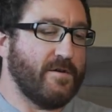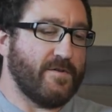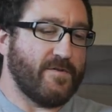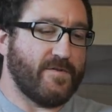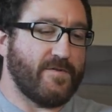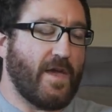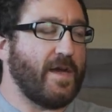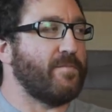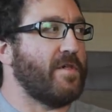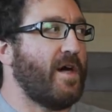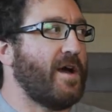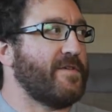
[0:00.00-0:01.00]

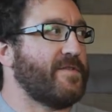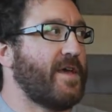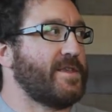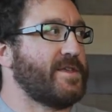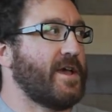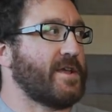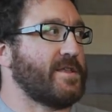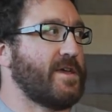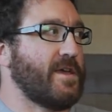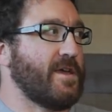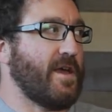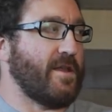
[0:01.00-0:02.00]
stabilize that technique,
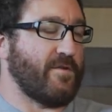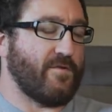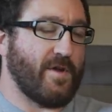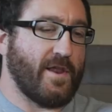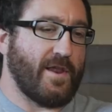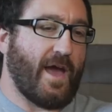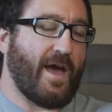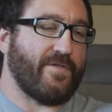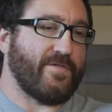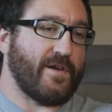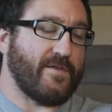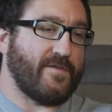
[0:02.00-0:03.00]
and create an
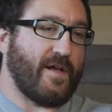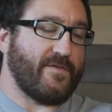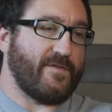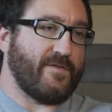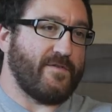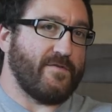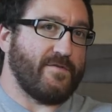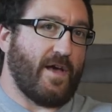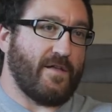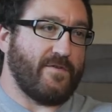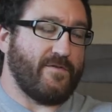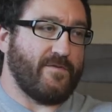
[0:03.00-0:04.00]
athlete
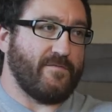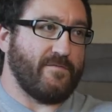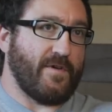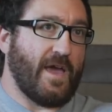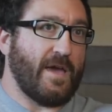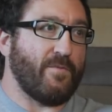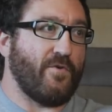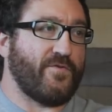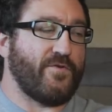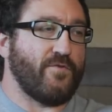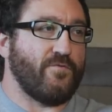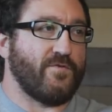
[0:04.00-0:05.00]
that's able
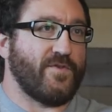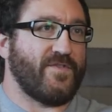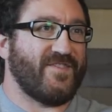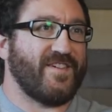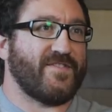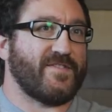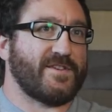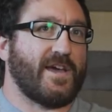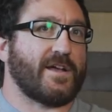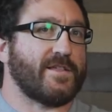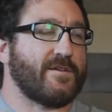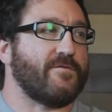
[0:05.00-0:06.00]
to resist
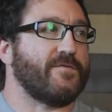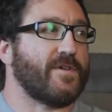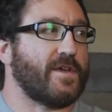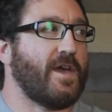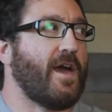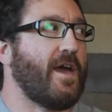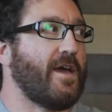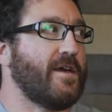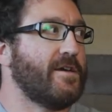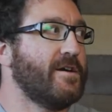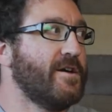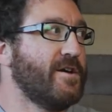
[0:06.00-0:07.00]
technical decay,